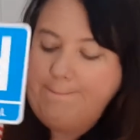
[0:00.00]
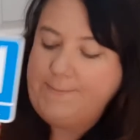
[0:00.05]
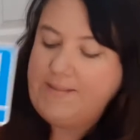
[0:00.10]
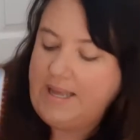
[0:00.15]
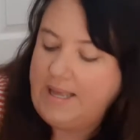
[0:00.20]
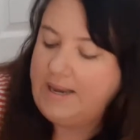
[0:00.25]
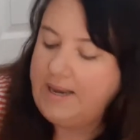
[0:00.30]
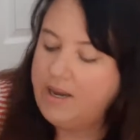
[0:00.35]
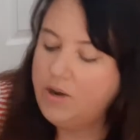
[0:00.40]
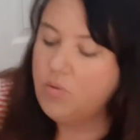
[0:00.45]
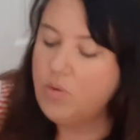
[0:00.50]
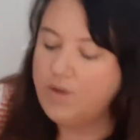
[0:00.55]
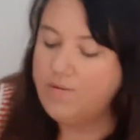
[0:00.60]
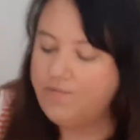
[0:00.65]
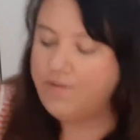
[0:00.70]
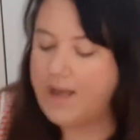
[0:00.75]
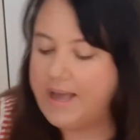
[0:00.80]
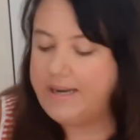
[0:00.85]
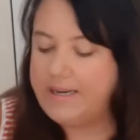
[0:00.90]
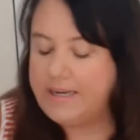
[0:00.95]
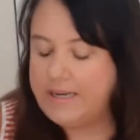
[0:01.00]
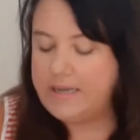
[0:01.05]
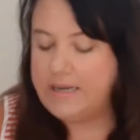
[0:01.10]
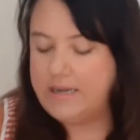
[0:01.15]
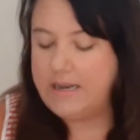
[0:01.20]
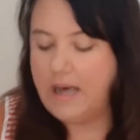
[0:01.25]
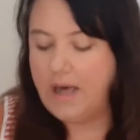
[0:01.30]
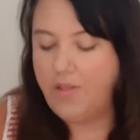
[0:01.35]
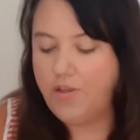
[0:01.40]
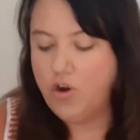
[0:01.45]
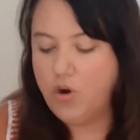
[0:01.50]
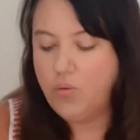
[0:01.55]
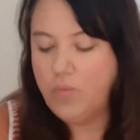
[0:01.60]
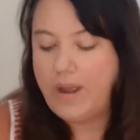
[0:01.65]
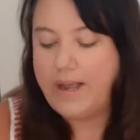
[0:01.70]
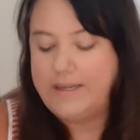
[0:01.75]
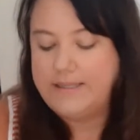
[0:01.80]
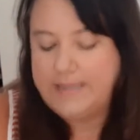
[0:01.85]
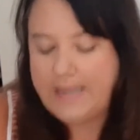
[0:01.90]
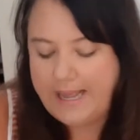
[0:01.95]
Can anyone find another
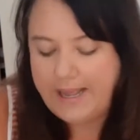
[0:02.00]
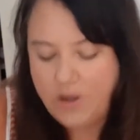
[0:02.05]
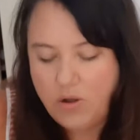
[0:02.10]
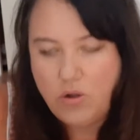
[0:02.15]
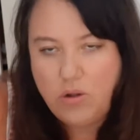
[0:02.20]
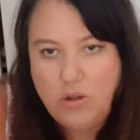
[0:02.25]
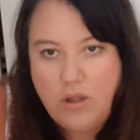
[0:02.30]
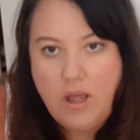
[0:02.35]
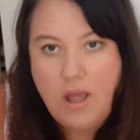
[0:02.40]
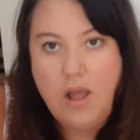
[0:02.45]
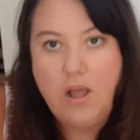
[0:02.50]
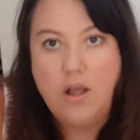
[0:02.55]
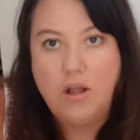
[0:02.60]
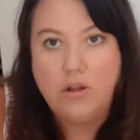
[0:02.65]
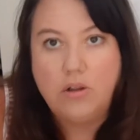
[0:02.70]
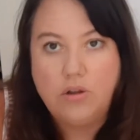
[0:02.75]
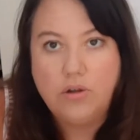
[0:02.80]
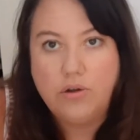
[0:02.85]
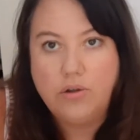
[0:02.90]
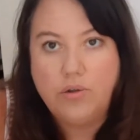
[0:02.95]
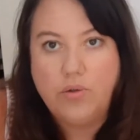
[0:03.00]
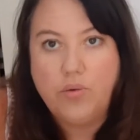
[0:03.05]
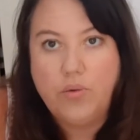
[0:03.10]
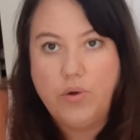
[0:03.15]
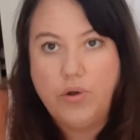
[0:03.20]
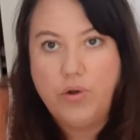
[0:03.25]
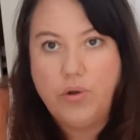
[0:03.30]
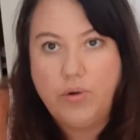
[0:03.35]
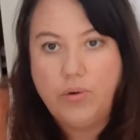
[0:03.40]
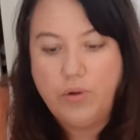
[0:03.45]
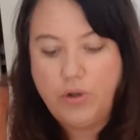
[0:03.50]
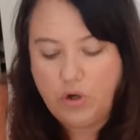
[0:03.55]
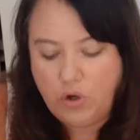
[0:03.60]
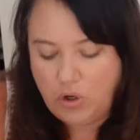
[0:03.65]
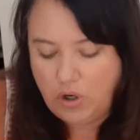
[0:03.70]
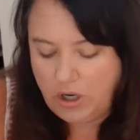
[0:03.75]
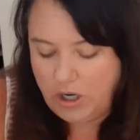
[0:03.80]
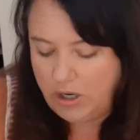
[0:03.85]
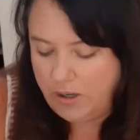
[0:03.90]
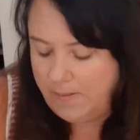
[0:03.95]
rectangle? Look through
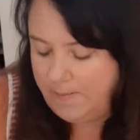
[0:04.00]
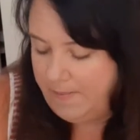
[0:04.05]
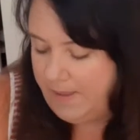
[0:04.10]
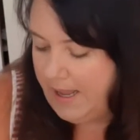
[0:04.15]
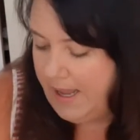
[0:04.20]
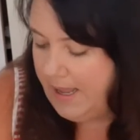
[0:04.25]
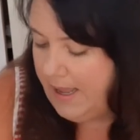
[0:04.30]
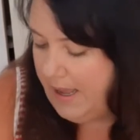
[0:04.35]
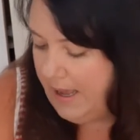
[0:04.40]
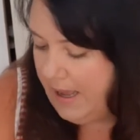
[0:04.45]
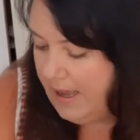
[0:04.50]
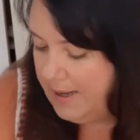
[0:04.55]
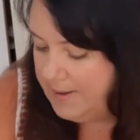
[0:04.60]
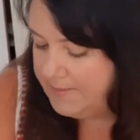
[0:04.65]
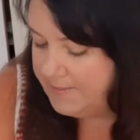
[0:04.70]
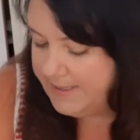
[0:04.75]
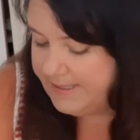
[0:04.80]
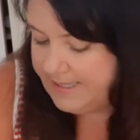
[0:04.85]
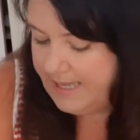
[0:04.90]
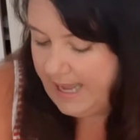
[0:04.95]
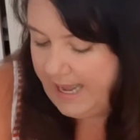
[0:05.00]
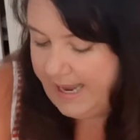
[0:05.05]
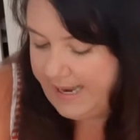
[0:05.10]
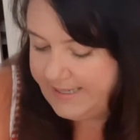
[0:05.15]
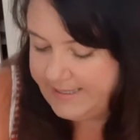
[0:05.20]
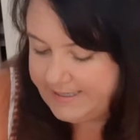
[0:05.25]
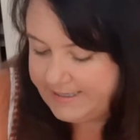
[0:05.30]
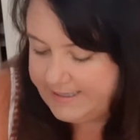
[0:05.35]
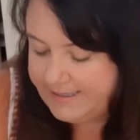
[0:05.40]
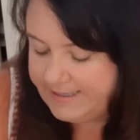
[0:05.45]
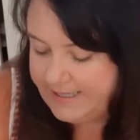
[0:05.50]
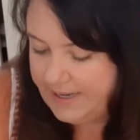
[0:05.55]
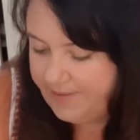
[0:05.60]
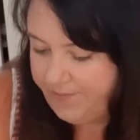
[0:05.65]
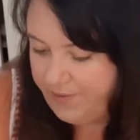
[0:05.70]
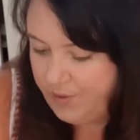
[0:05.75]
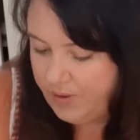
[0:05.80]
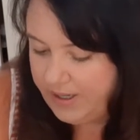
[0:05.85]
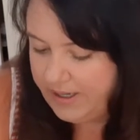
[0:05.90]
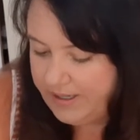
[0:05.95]
your signs and see
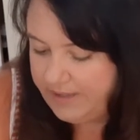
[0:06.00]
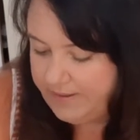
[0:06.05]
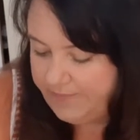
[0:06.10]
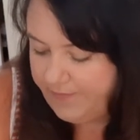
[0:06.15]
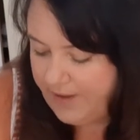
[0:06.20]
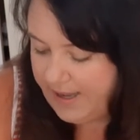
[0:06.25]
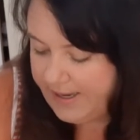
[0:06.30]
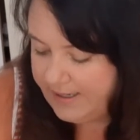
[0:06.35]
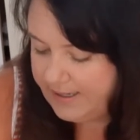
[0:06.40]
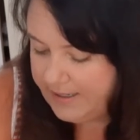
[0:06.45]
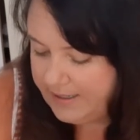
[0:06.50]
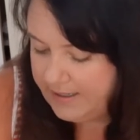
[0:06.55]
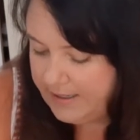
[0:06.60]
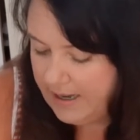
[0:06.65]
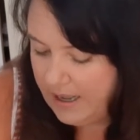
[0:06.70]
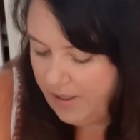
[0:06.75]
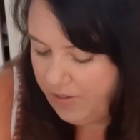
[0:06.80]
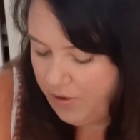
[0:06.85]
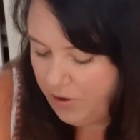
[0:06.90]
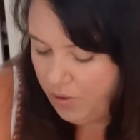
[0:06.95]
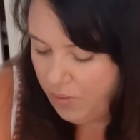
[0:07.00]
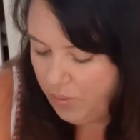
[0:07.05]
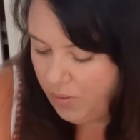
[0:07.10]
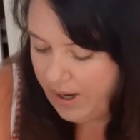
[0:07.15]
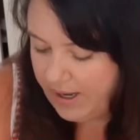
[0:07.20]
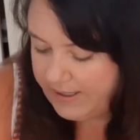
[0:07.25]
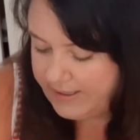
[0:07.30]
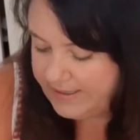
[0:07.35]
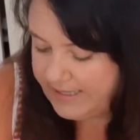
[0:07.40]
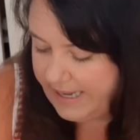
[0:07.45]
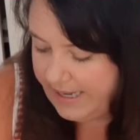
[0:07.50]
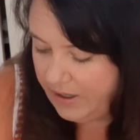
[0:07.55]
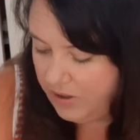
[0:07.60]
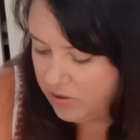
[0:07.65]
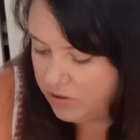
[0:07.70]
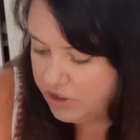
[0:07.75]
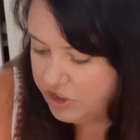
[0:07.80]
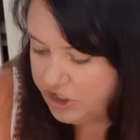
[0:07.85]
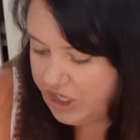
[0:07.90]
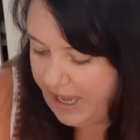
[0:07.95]
if you can find another
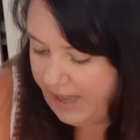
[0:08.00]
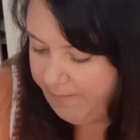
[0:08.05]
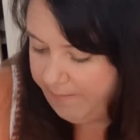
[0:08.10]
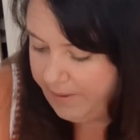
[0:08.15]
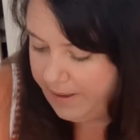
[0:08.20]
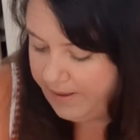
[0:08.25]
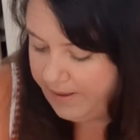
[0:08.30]
rectangle shape.